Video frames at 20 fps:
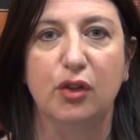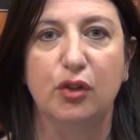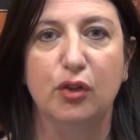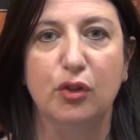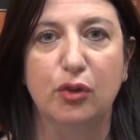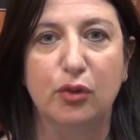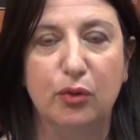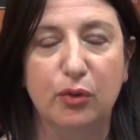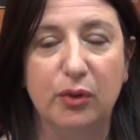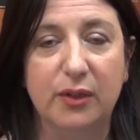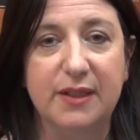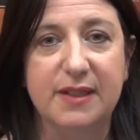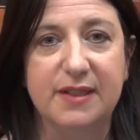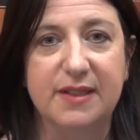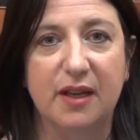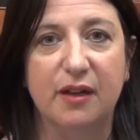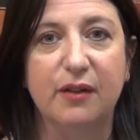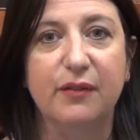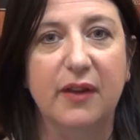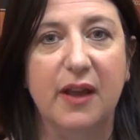Google
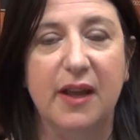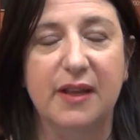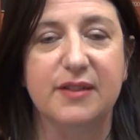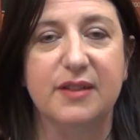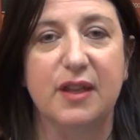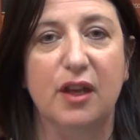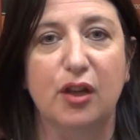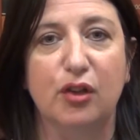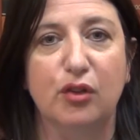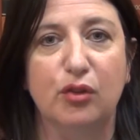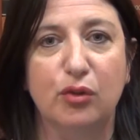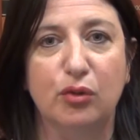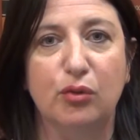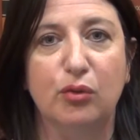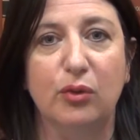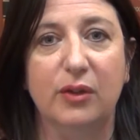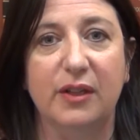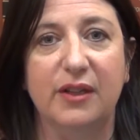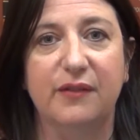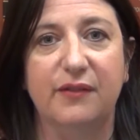itself has a
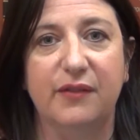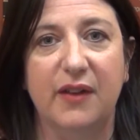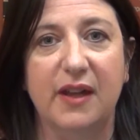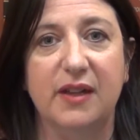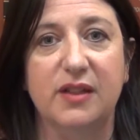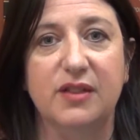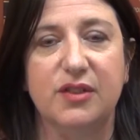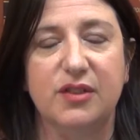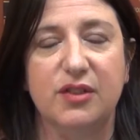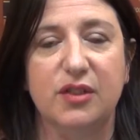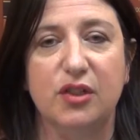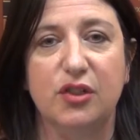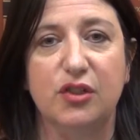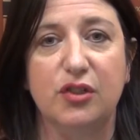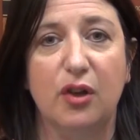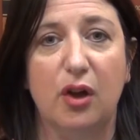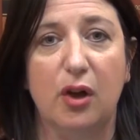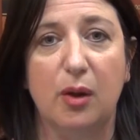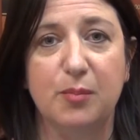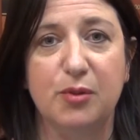Google Advanced
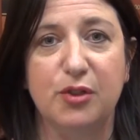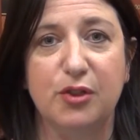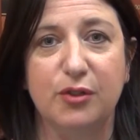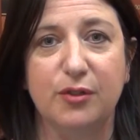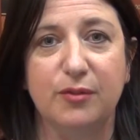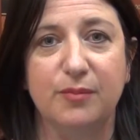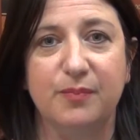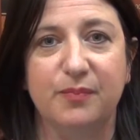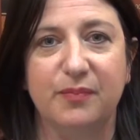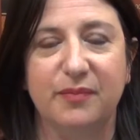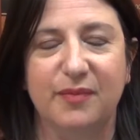Search option.